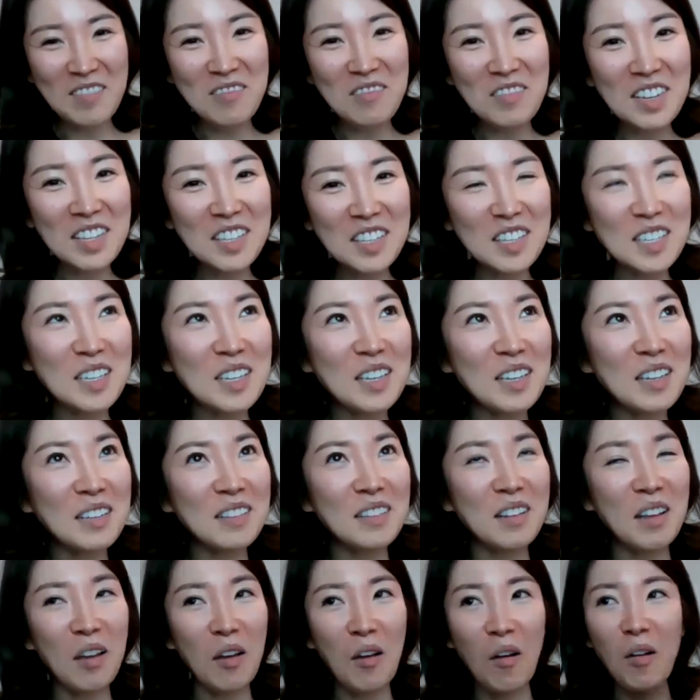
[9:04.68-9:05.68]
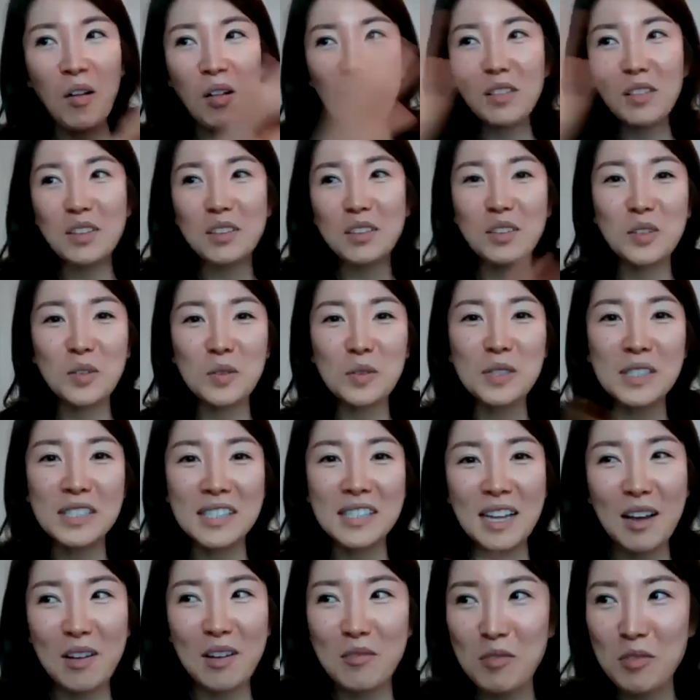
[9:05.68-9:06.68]
like we did like all the book
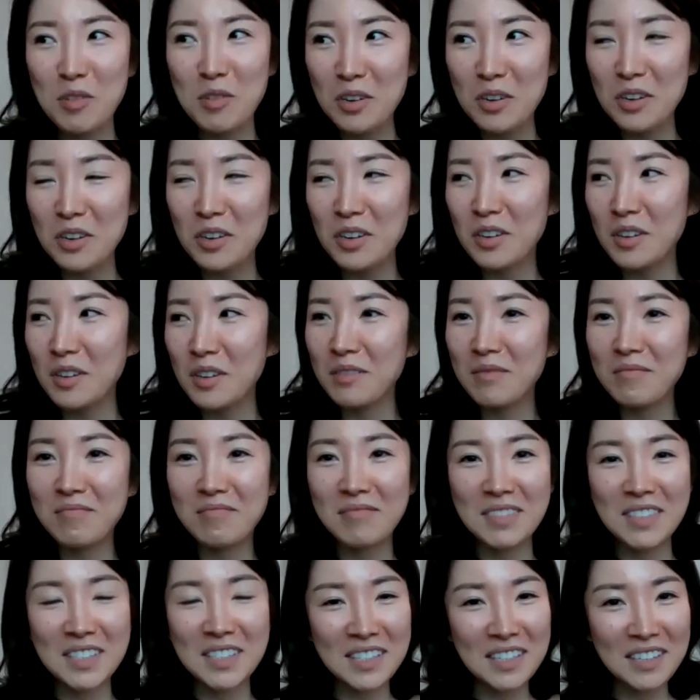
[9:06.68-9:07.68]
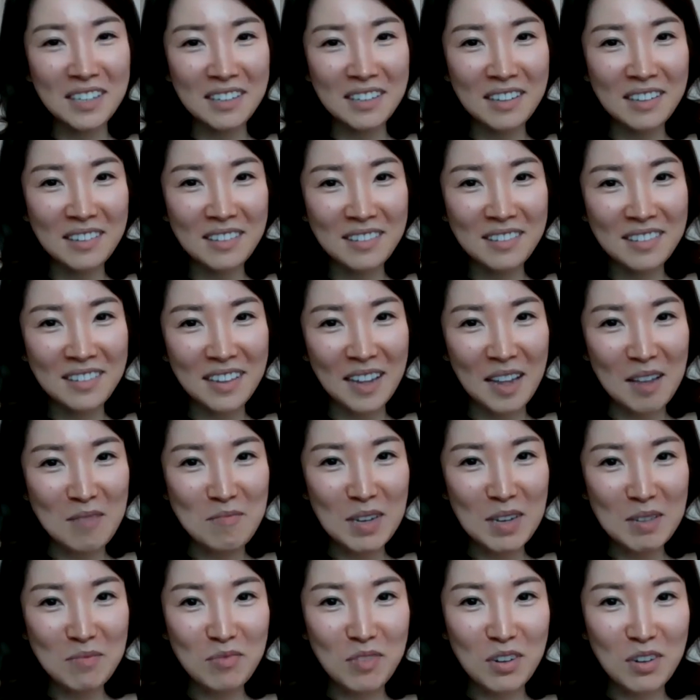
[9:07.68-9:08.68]
tower is it am
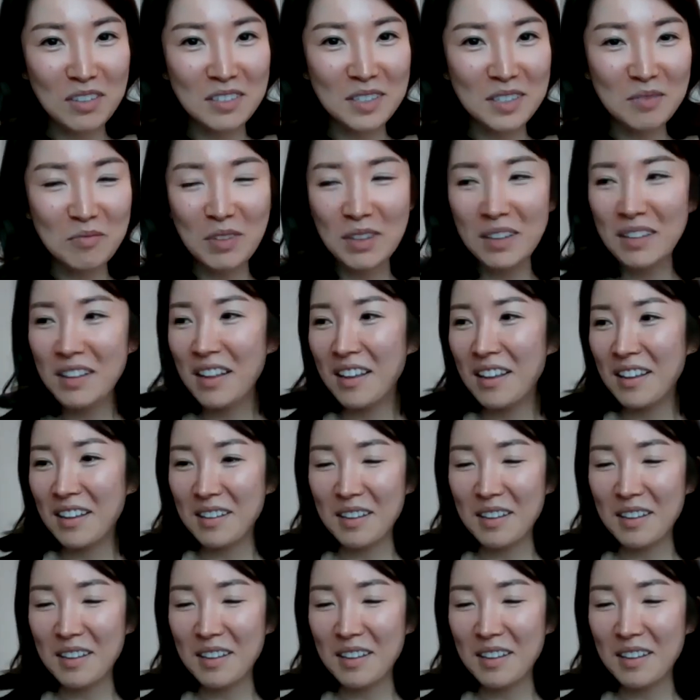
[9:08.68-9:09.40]
i pronouncing book